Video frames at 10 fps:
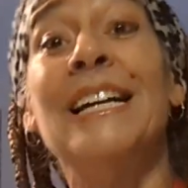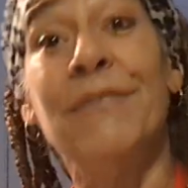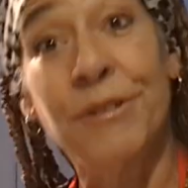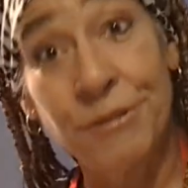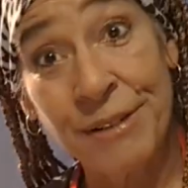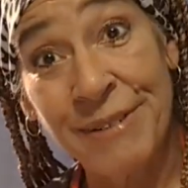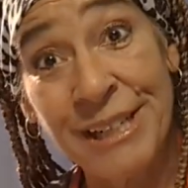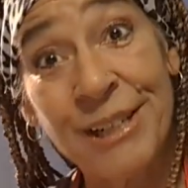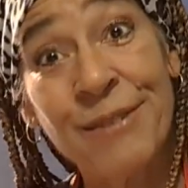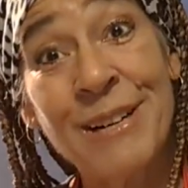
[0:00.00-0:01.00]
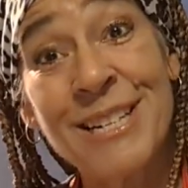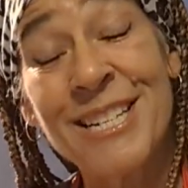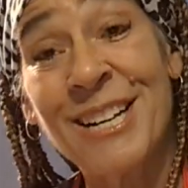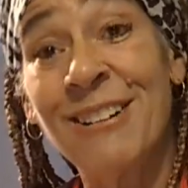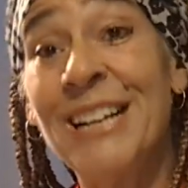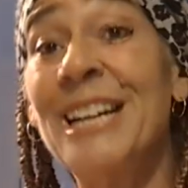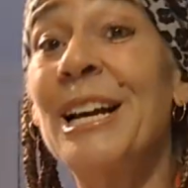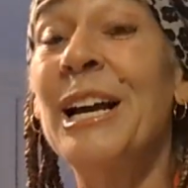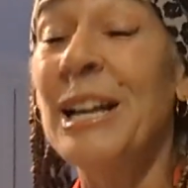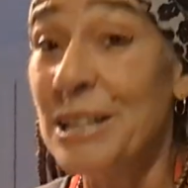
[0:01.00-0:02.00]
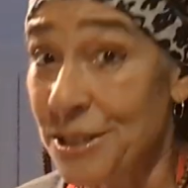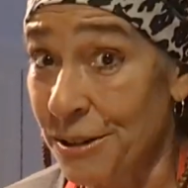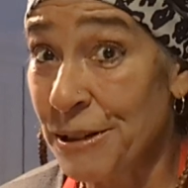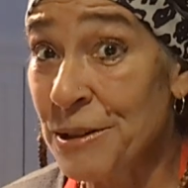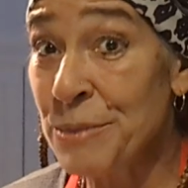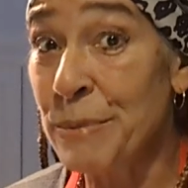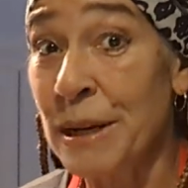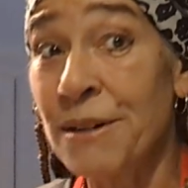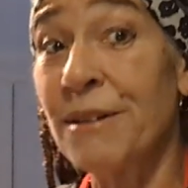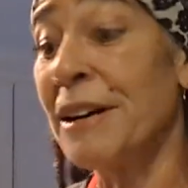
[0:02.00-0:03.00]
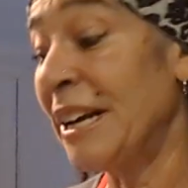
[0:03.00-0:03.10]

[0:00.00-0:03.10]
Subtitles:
if you're going vegan or vegetarian, don't use butter.